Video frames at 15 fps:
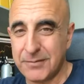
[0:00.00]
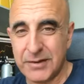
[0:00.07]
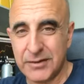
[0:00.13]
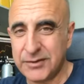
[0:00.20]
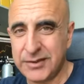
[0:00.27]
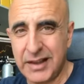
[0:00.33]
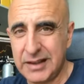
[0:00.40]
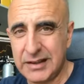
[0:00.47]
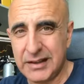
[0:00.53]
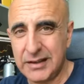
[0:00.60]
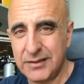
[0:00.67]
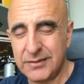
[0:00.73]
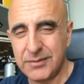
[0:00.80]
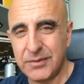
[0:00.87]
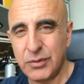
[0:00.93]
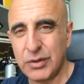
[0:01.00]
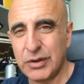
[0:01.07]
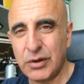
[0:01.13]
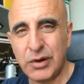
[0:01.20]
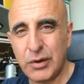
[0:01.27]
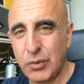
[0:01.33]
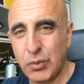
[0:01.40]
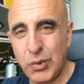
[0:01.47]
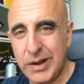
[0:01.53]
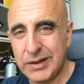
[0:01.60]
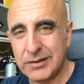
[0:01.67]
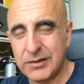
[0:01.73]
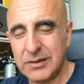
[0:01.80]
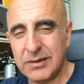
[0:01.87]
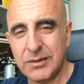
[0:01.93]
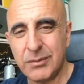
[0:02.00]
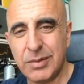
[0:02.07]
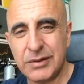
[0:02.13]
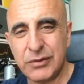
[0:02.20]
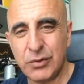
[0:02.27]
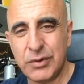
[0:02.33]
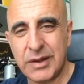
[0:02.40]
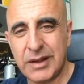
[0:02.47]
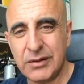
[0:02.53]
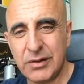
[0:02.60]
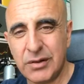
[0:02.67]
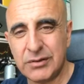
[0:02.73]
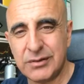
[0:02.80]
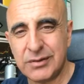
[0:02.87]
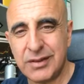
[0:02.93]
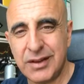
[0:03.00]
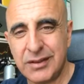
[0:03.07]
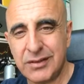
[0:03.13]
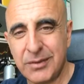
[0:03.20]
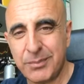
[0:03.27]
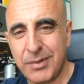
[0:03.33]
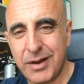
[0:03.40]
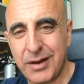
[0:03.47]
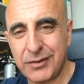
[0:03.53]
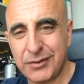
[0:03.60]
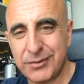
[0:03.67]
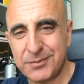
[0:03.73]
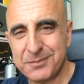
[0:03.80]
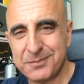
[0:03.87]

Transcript: sadly, you can only win, but you cannot get the prize.